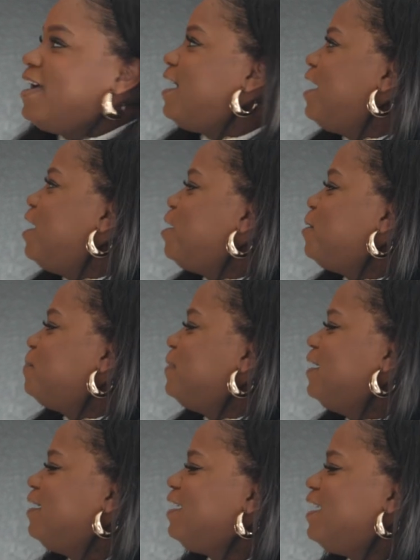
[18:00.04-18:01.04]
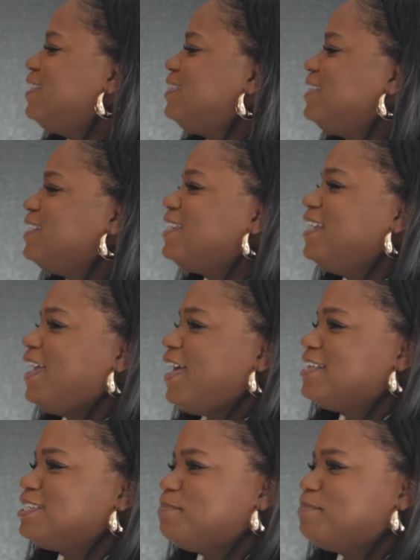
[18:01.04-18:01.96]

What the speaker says: I think he has